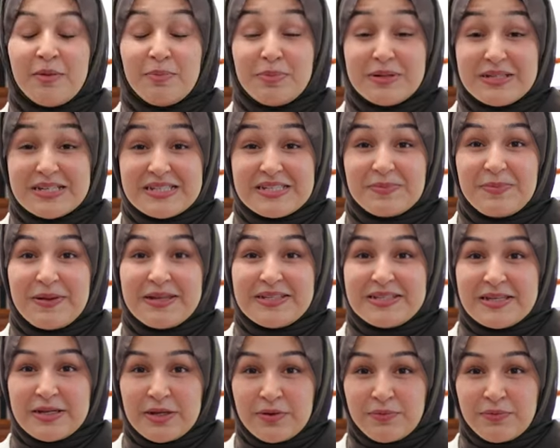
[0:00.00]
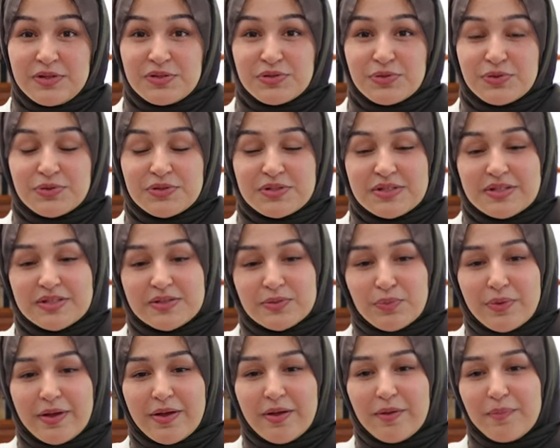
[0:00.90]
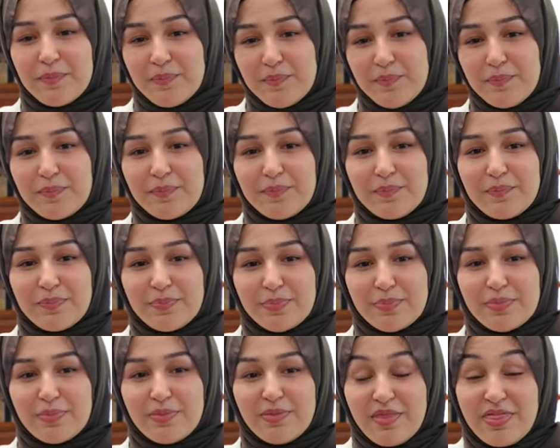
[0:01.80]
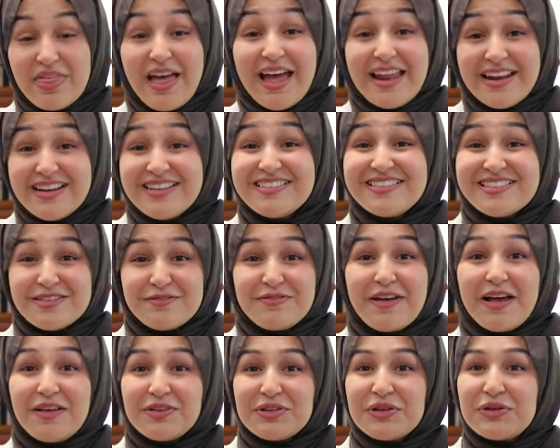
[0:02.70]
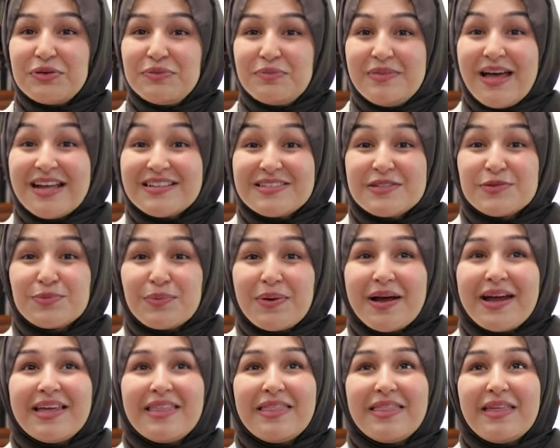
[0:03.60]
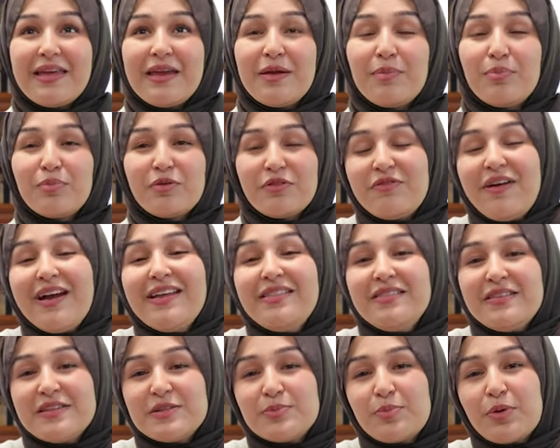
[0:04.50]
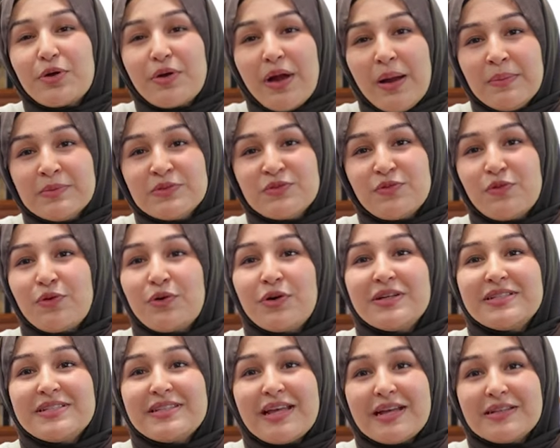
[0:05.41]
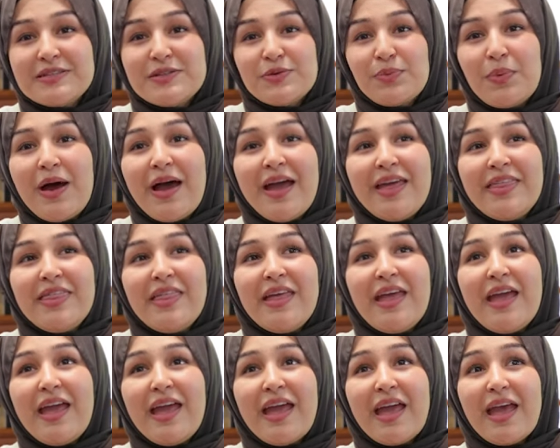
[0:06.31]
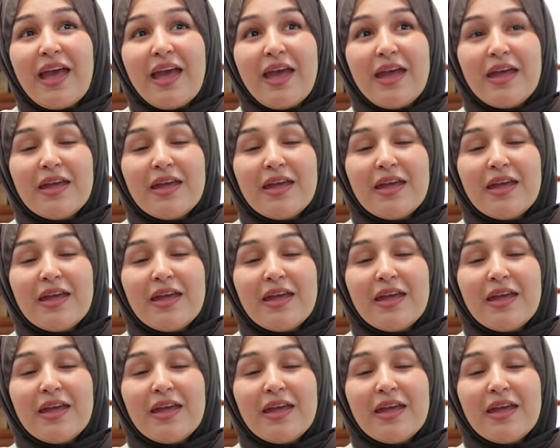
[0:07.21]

and participating in resources where that is the value. That's why they provide these programs for us. That's why they